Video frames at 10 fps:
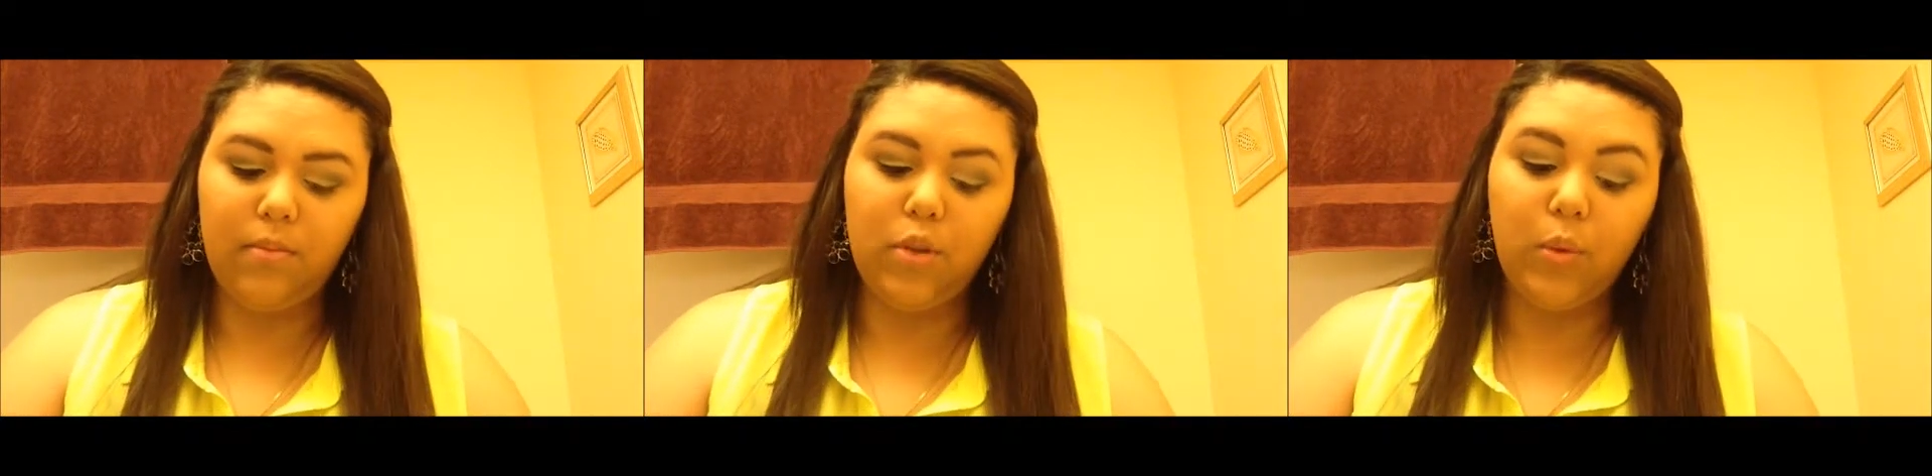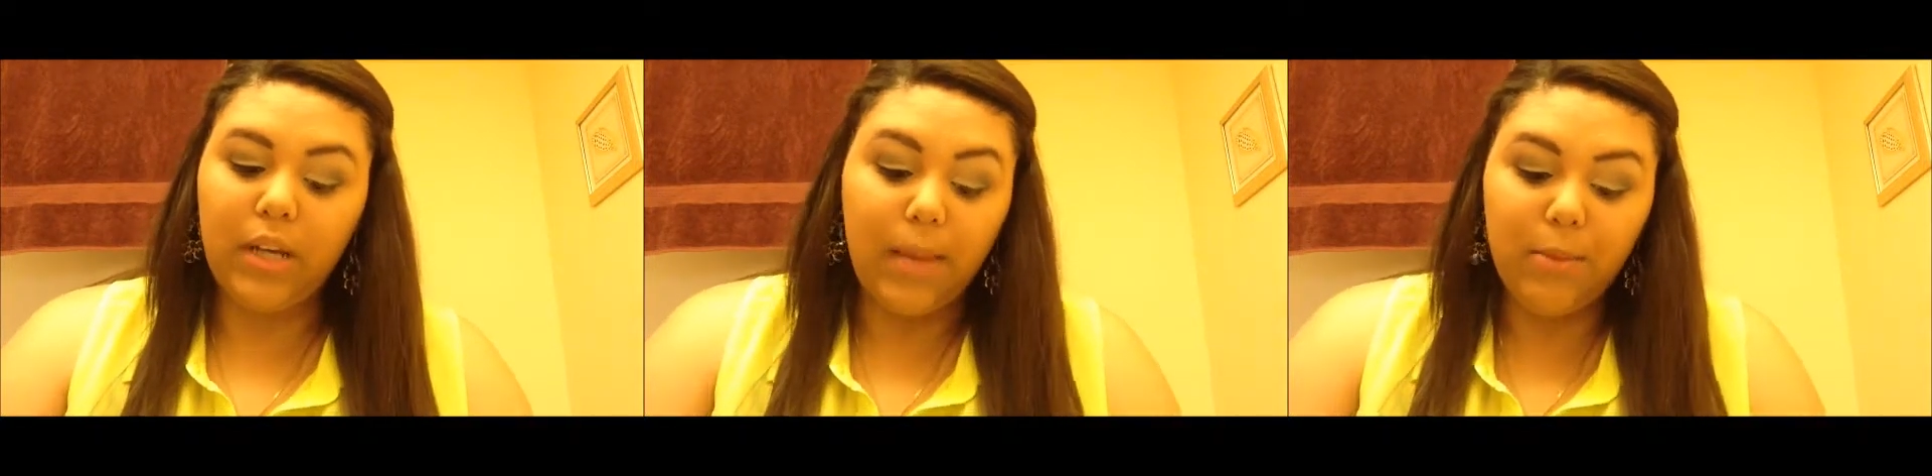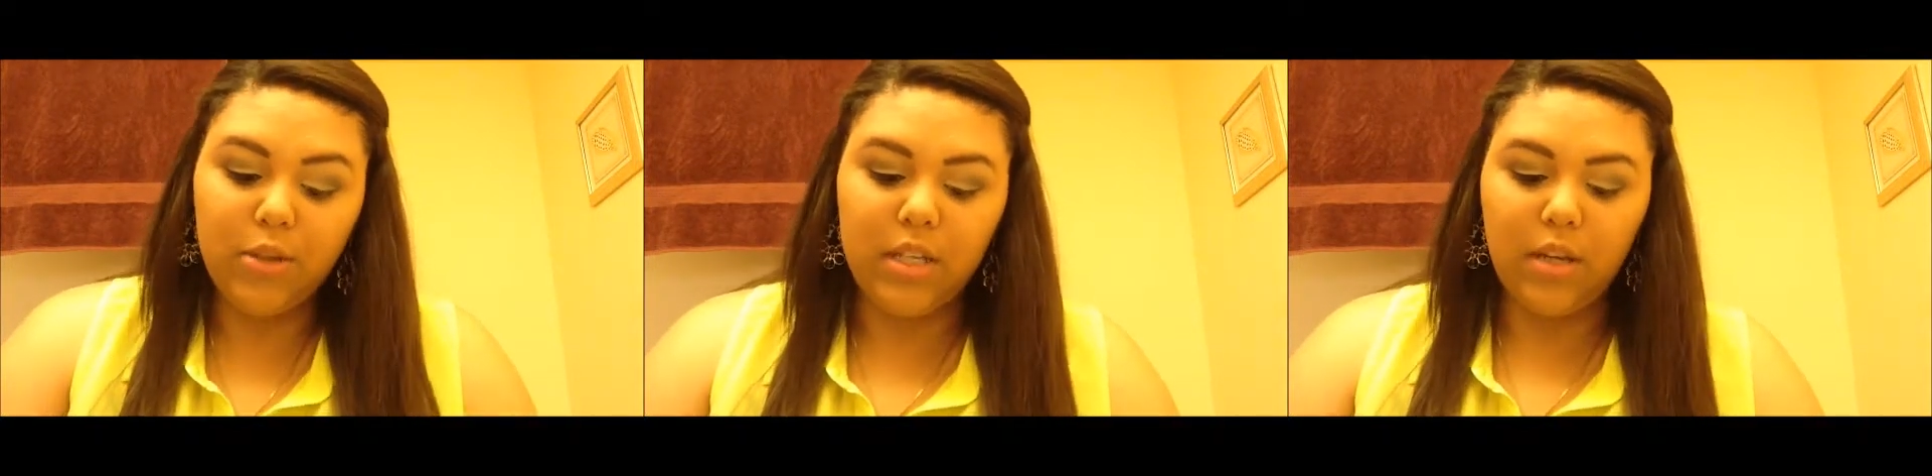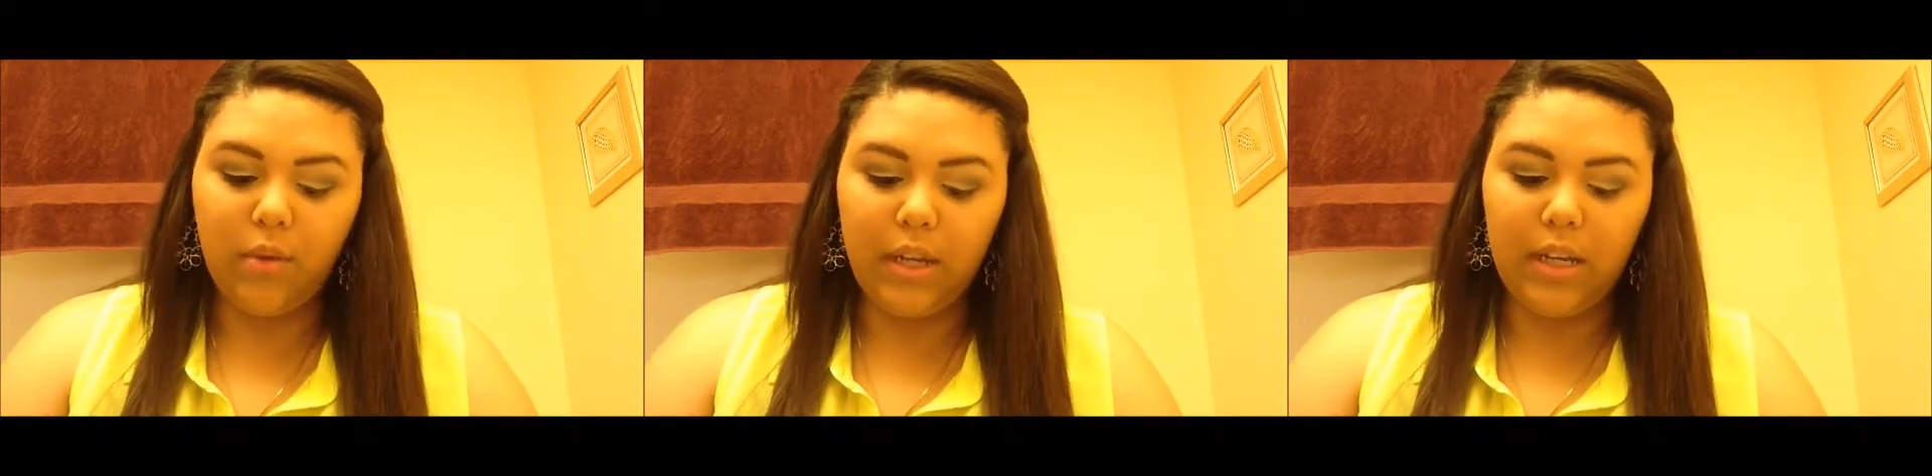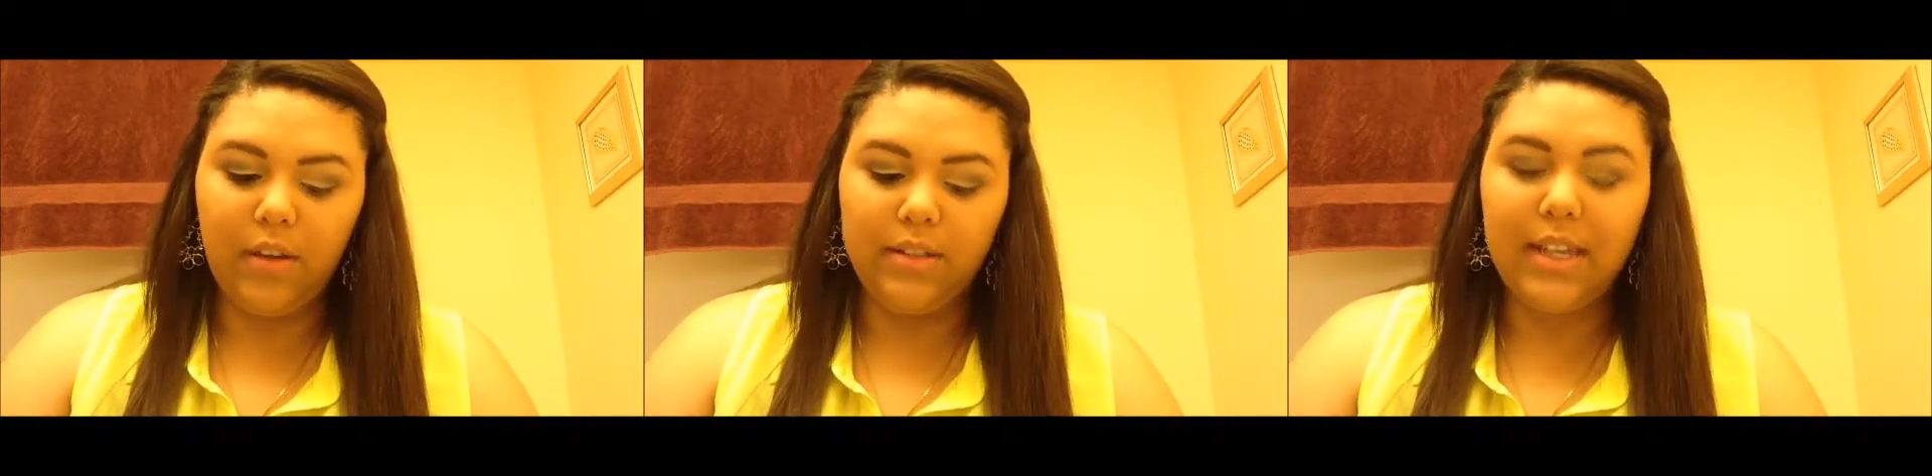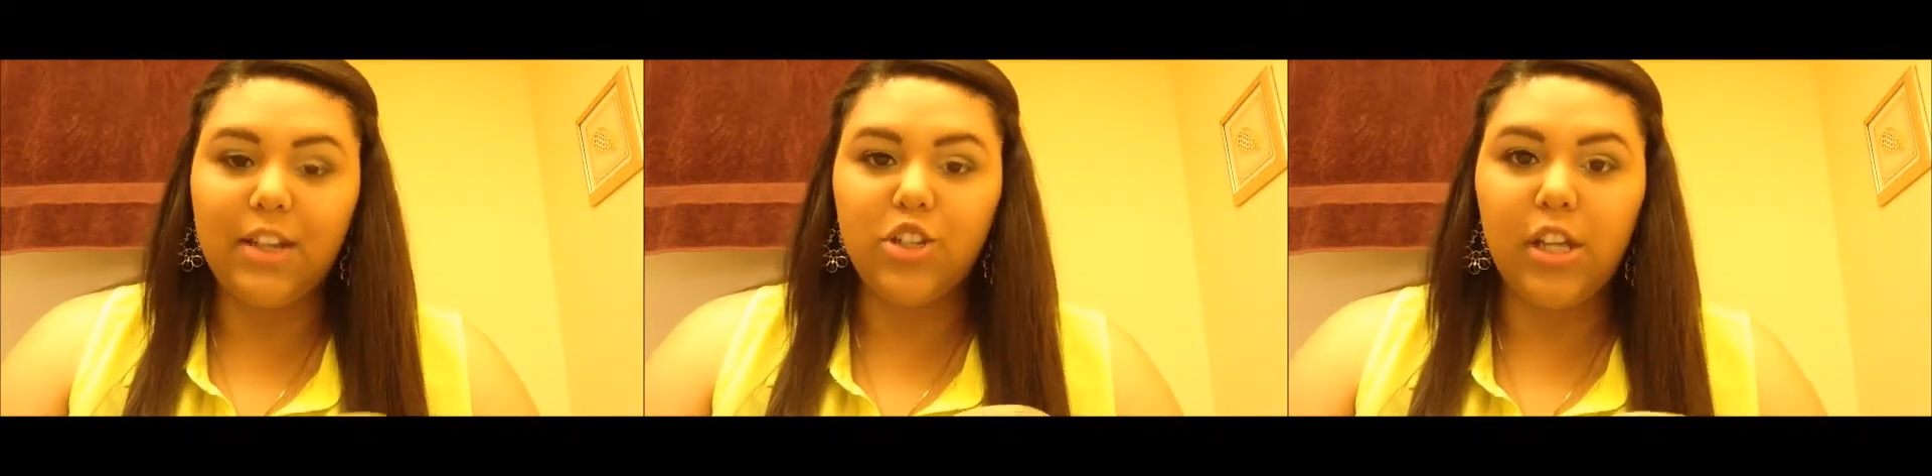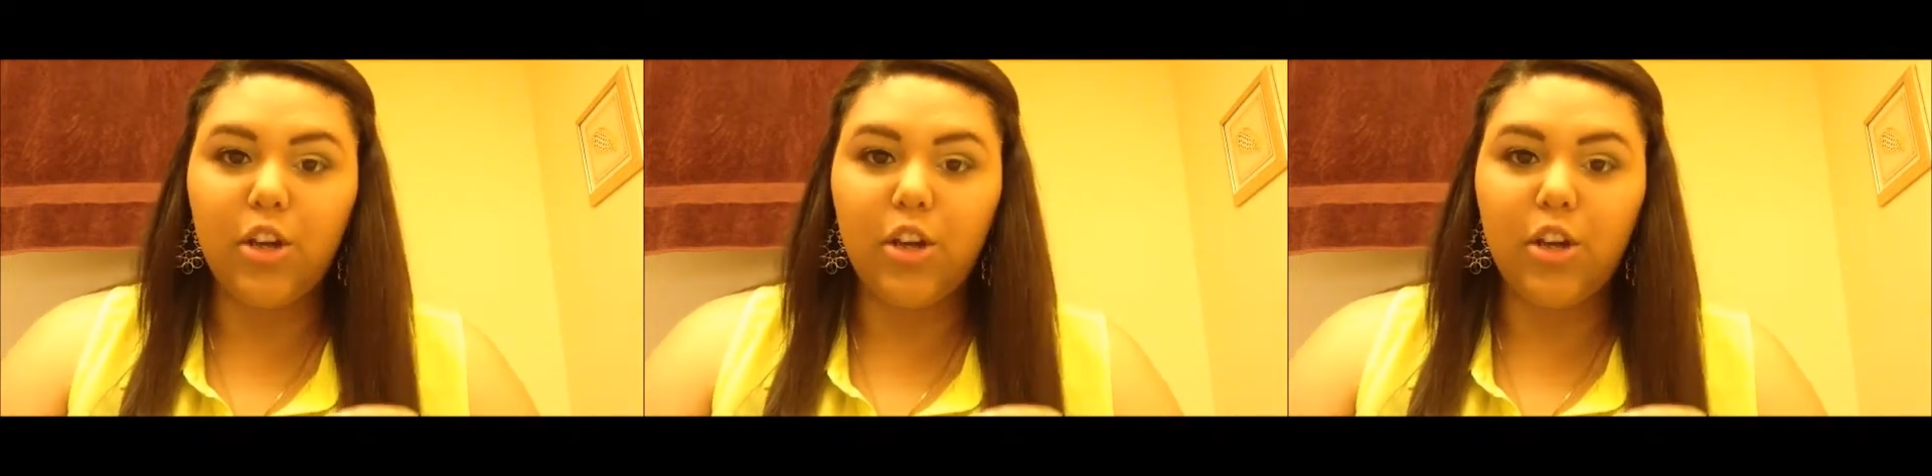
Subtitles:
The one I'm using right now, it's actually